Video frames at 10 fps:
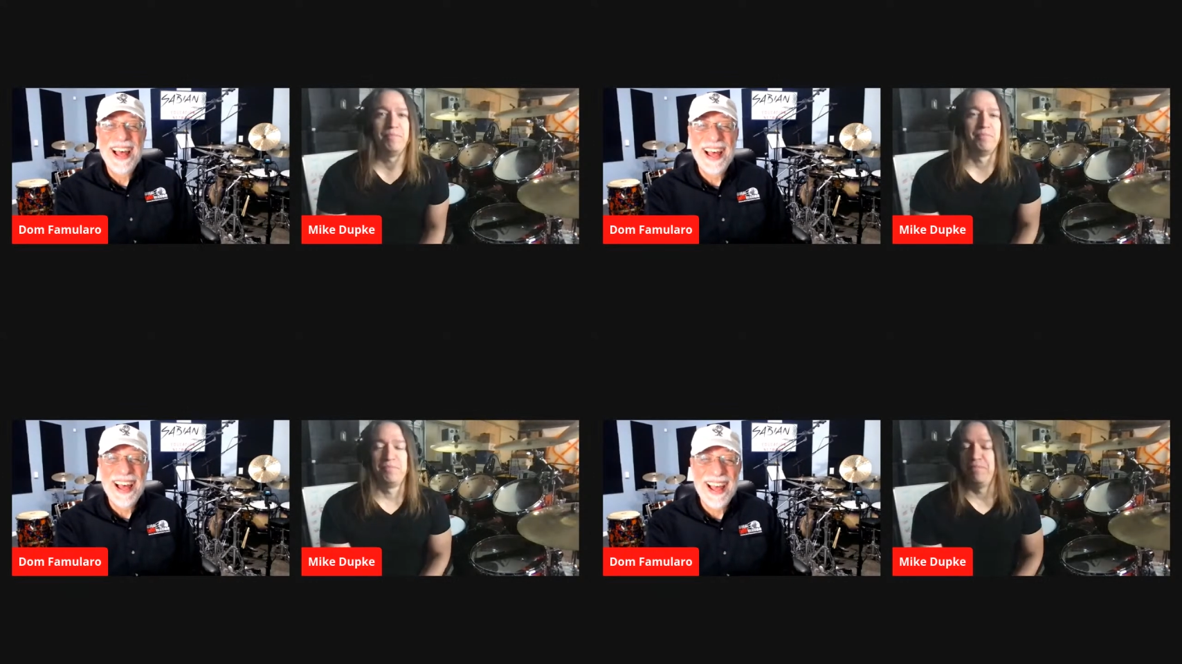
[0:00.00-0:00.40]

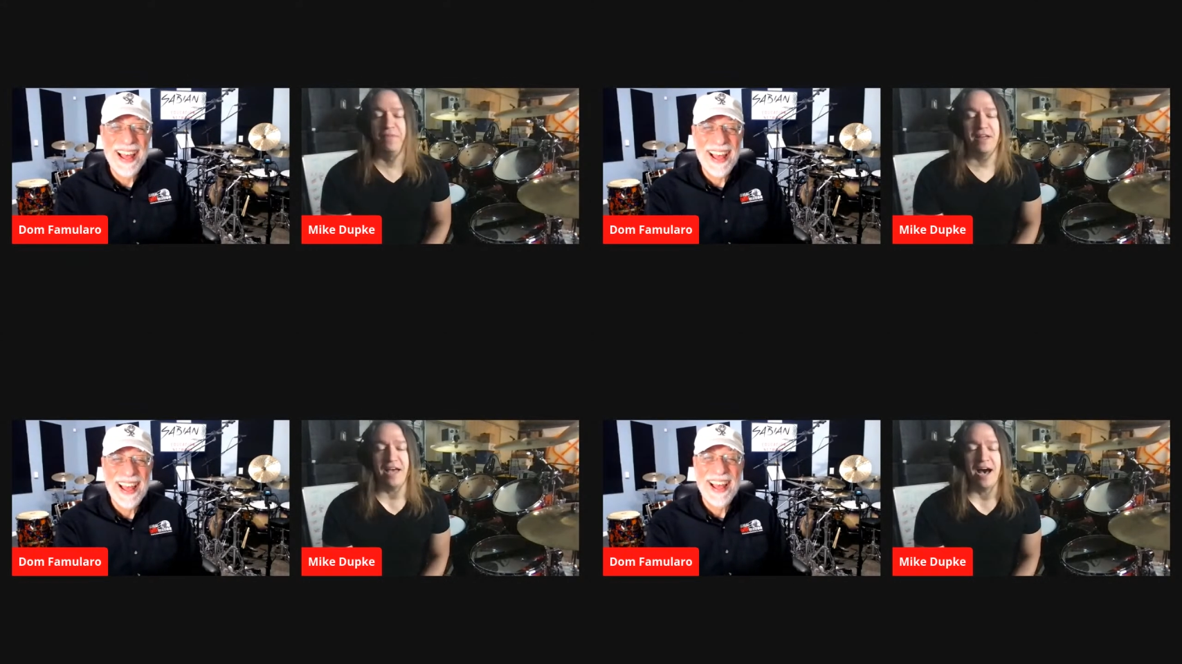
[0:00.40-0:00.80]

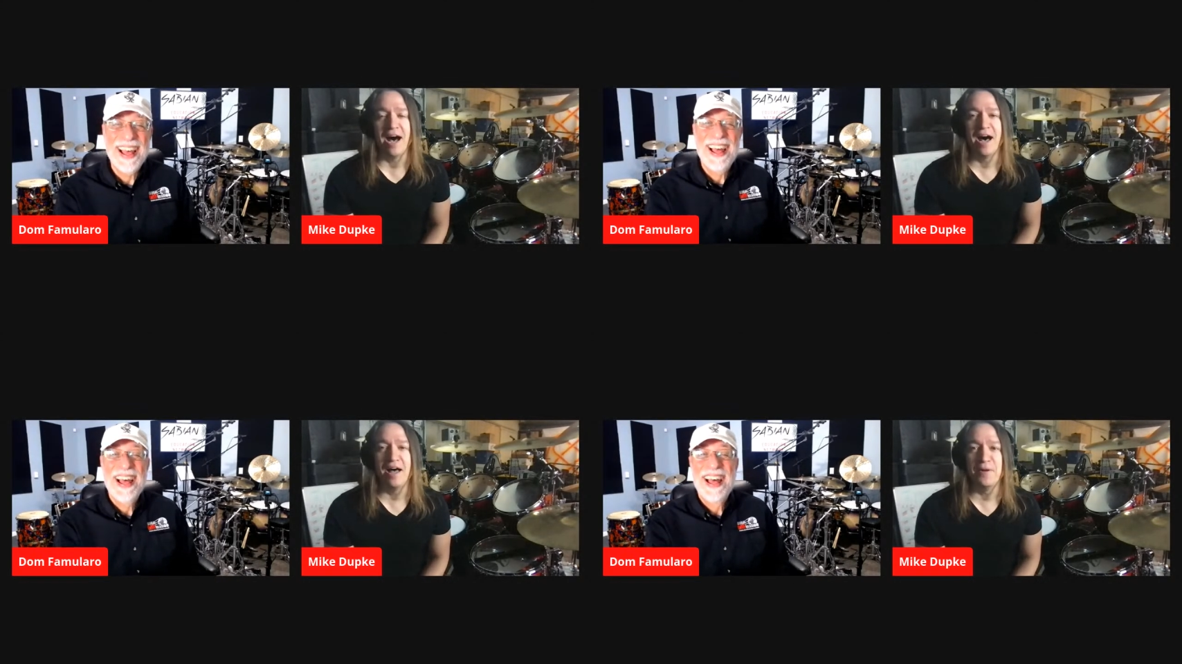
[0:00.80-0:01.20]

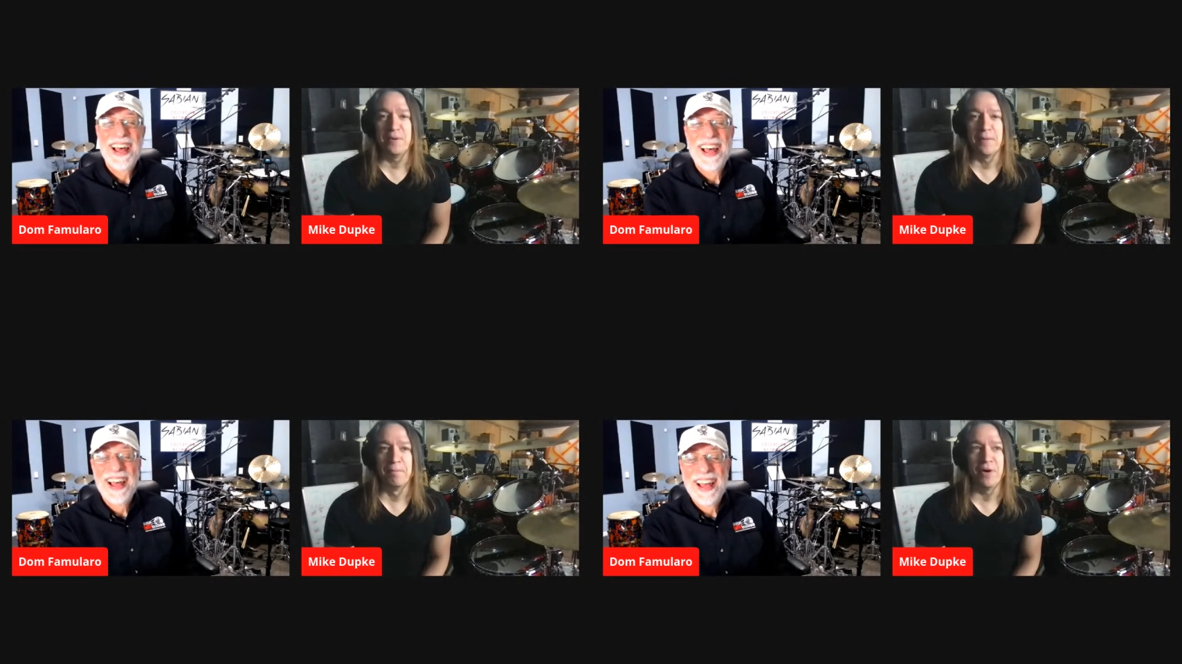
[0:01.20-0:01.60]
Speaker 1: uh,
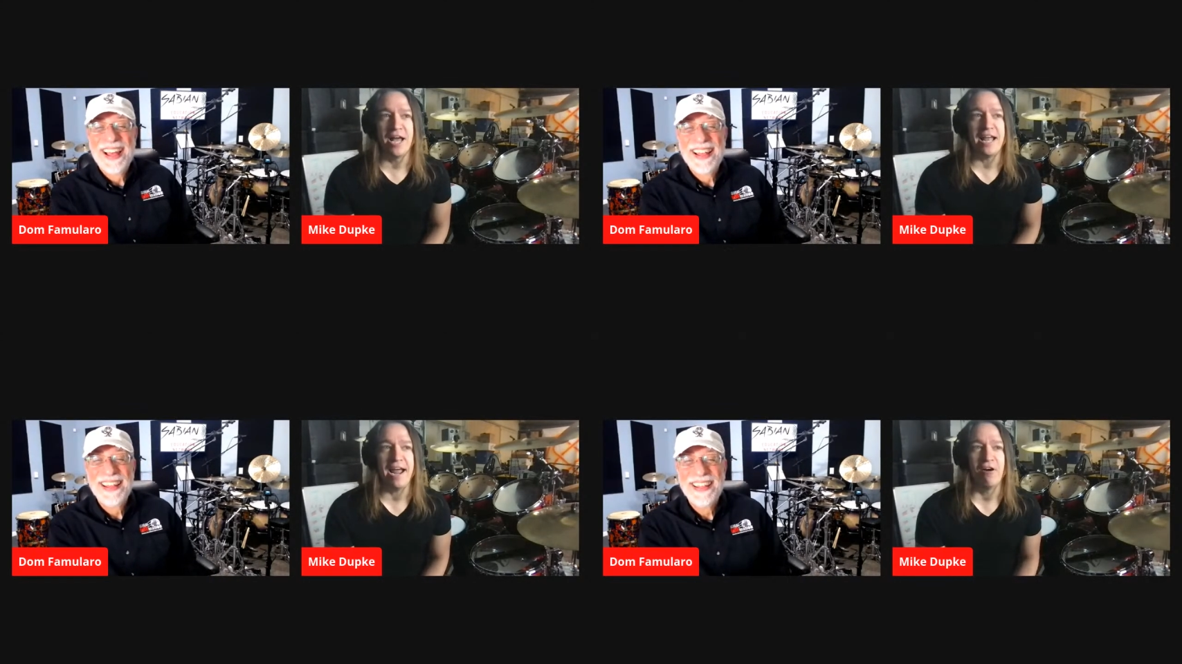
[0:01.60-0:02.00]

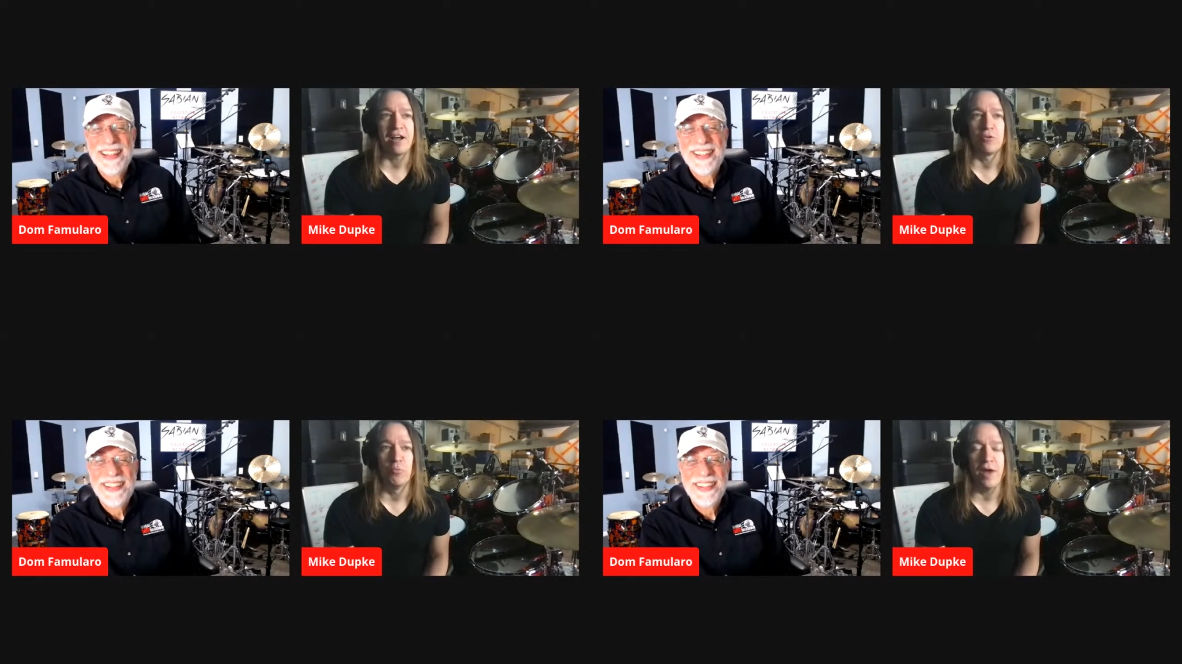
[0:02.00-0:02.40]
but
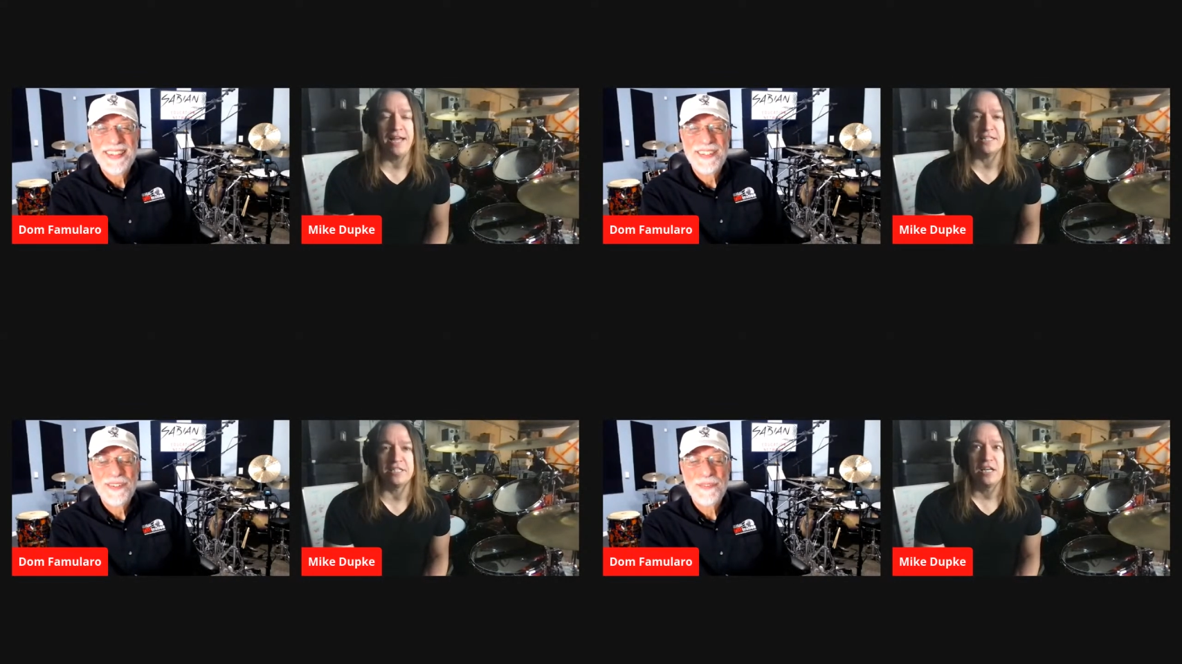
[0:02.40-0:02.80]
Eric
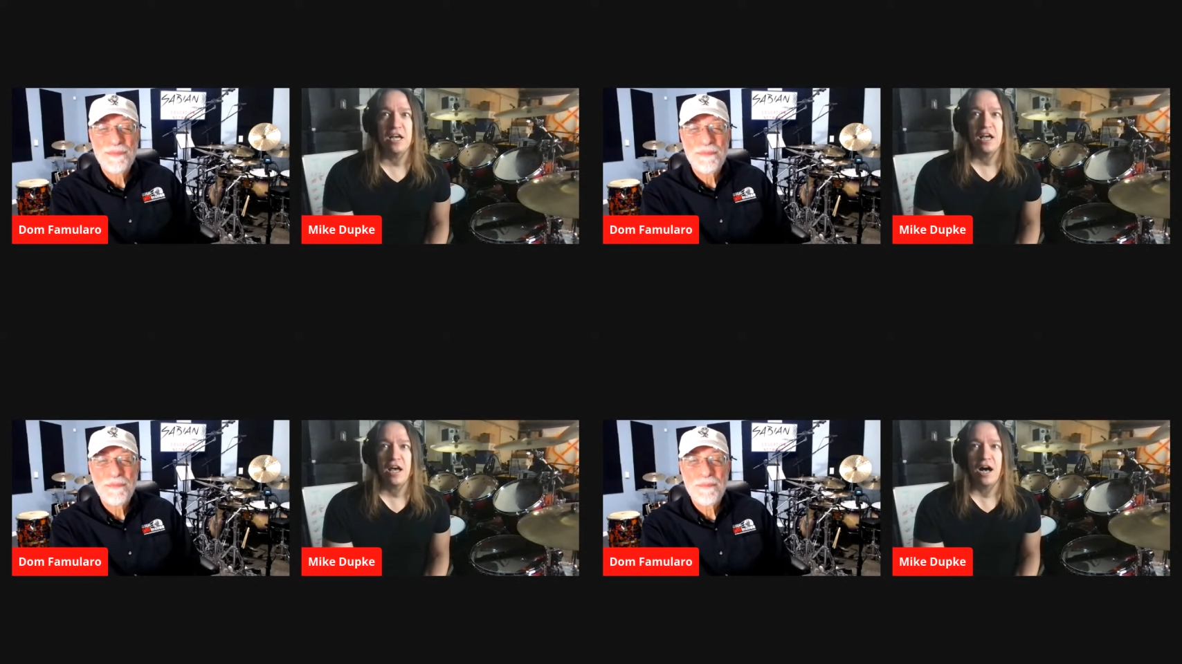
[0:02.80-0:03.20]
went
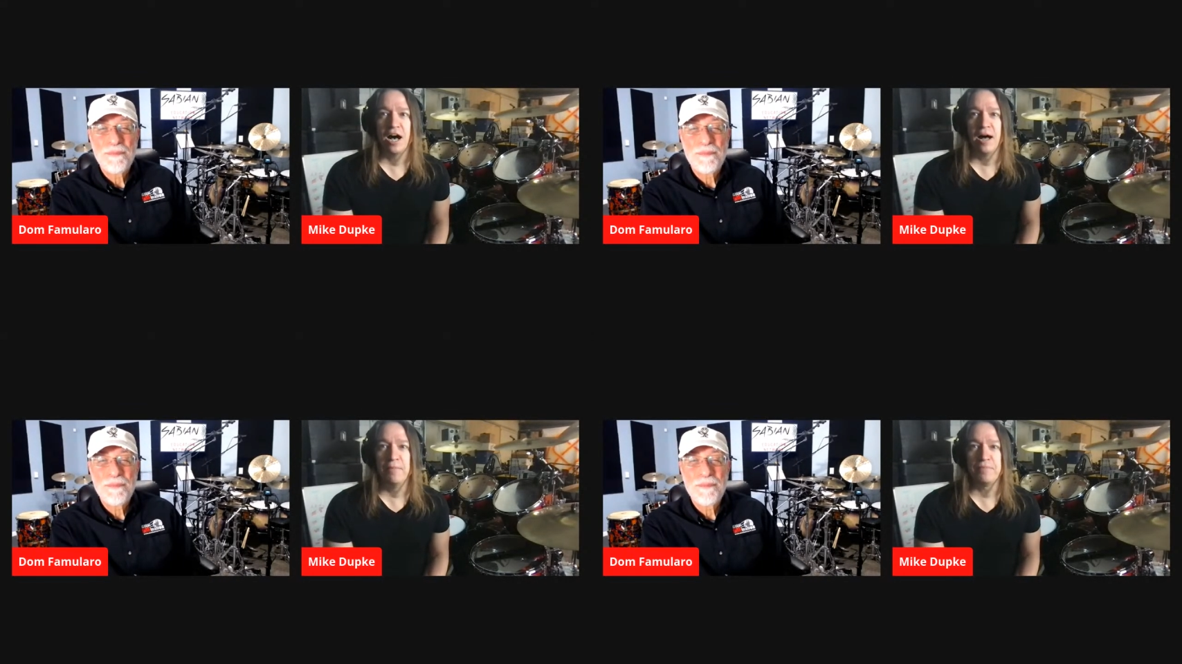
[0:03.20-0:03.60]

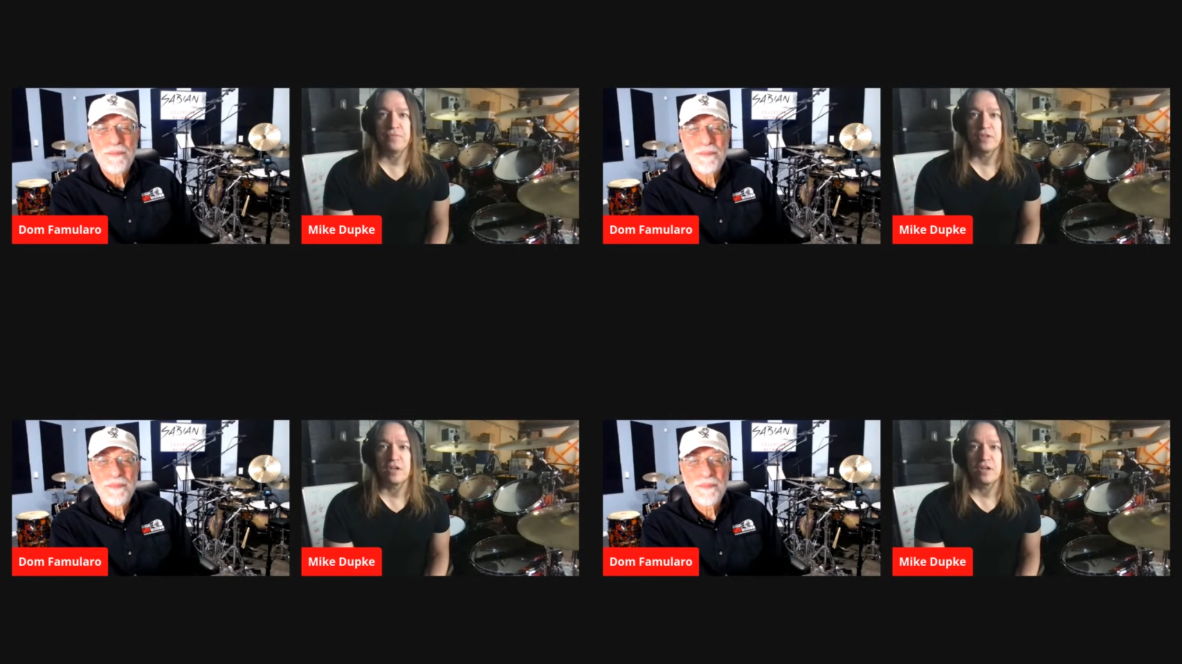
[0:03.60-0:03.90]
um,